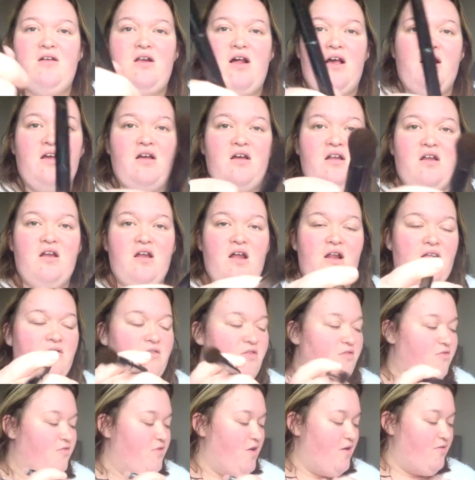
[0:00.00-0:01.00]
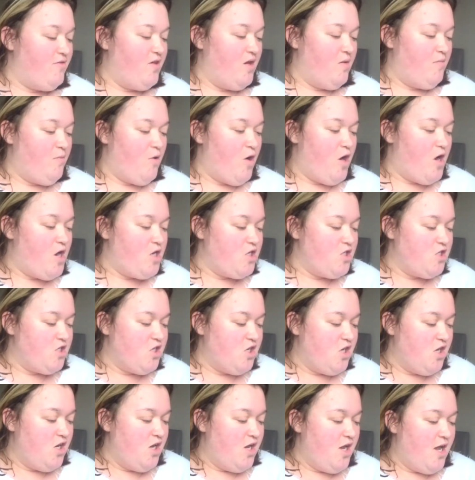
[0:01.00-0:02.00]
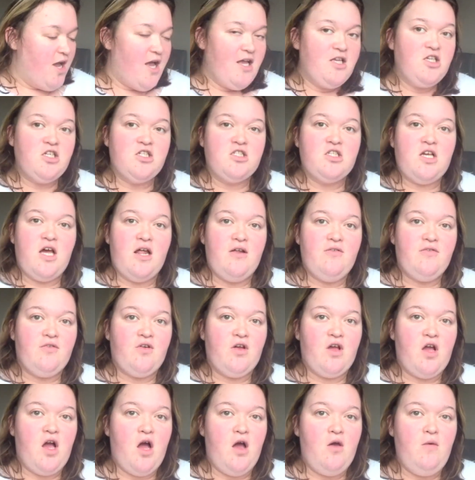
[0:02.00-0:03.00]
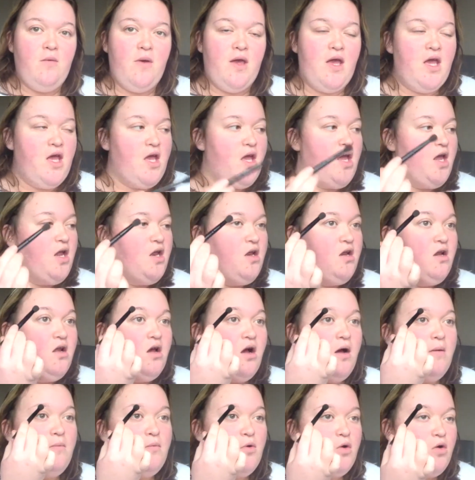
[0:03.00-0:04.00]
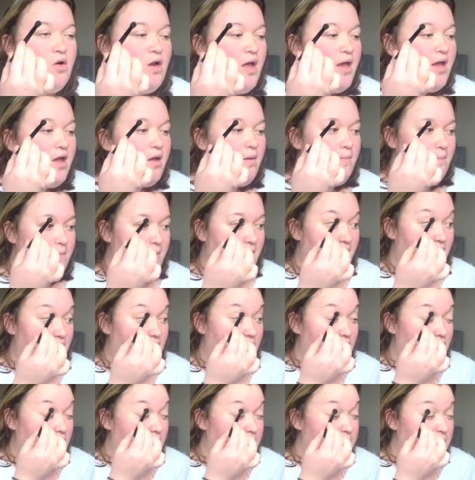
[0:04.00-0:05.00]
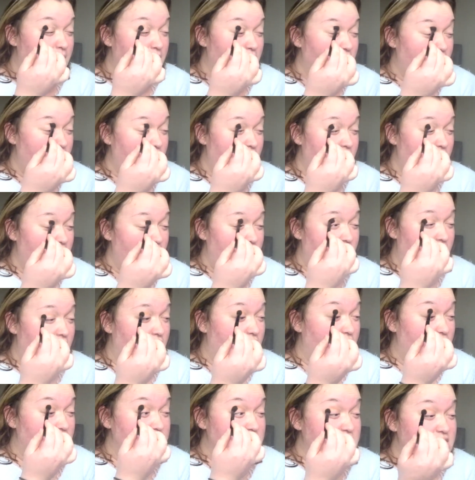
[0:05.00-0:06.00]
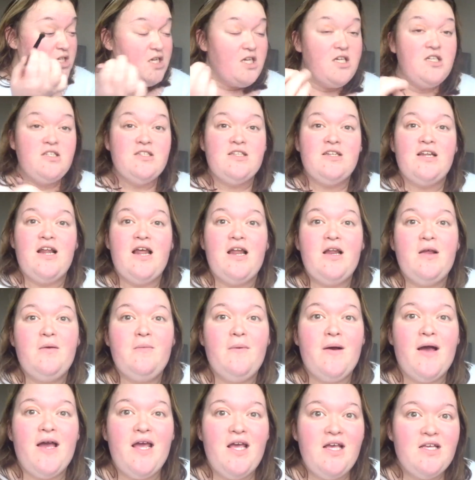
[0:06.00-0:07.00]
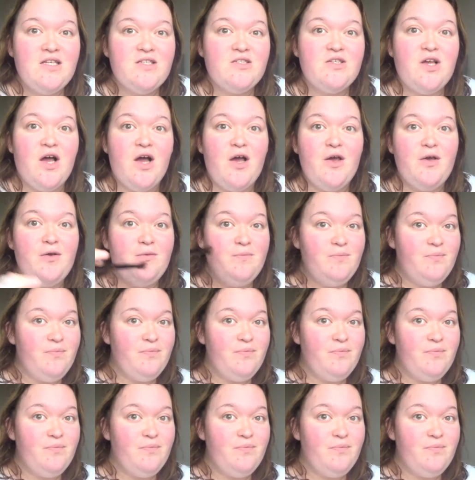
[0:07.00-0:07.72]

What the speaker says: like, kind of a fluffier brush, I just kind of go it in. I'm not like a makeup artist in any way, so I